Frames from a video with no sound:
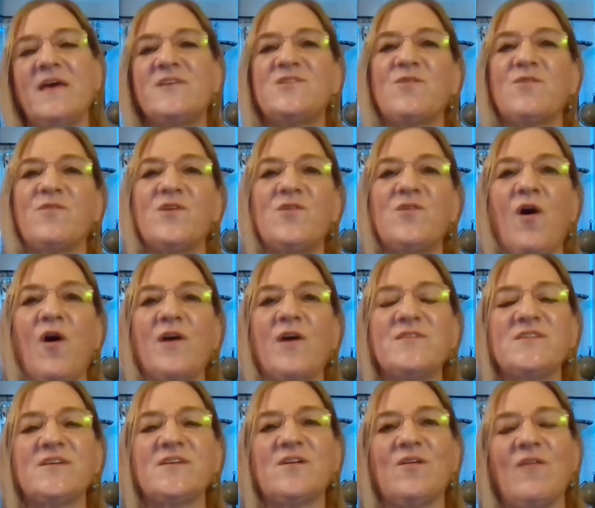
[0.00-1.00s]
So the
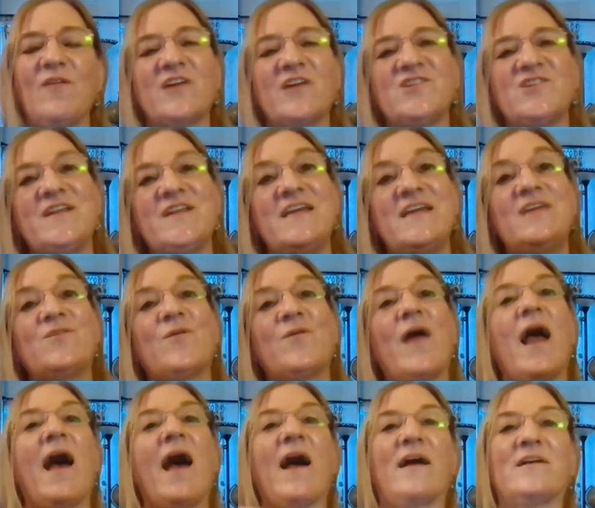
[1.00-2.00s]
NASA collection
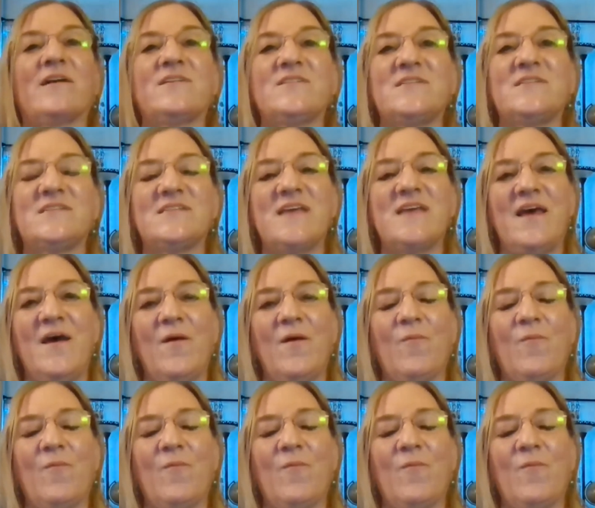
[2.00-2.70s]
interacts